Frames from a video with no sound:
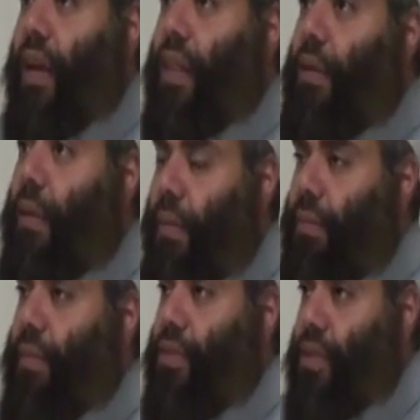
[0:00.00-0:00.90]
in the
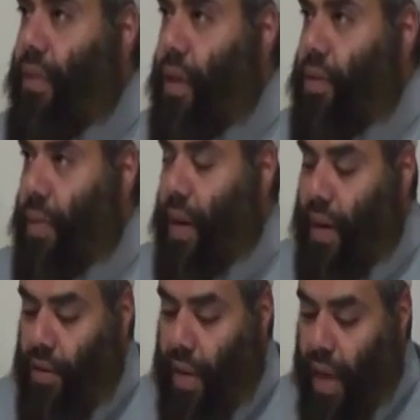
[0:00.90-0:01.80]
remembrance of Allah
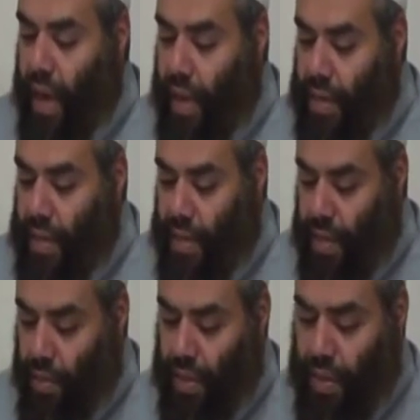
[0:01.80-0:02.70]
subhanahu wa ta'ala and
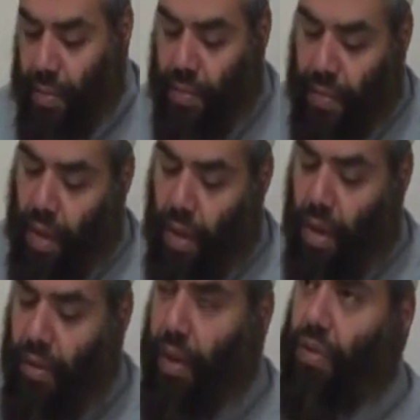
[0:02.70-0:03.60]
sees the wisdom
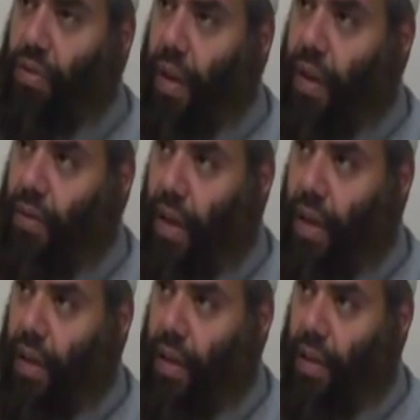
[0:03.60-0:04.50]
of Allah subhanahu wa
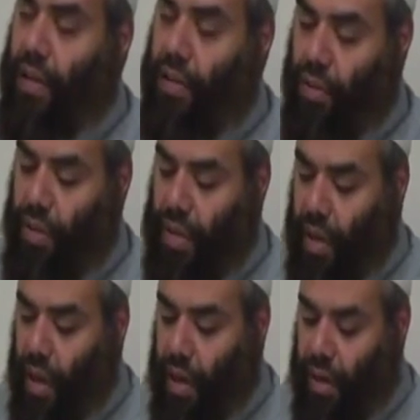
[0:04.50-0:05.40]
ta'ala. So
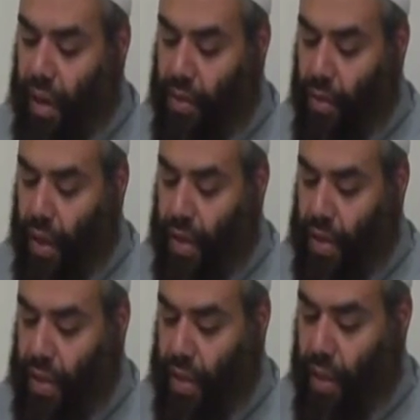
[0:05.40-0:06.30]
these are great
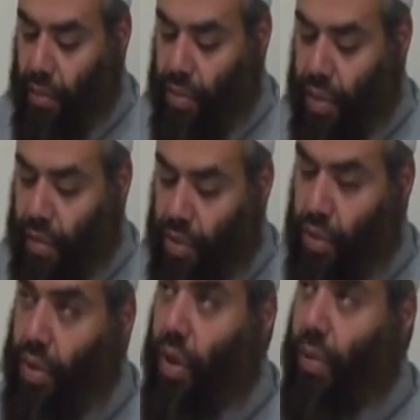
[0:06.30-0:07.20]
qualities that a Muslim
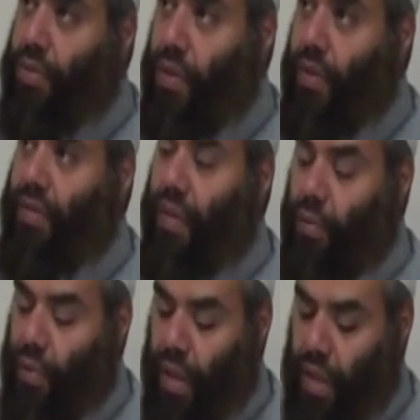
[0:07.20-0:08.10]
should observe
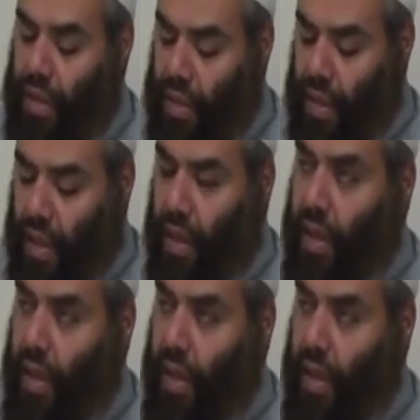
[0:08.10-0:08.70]
and witness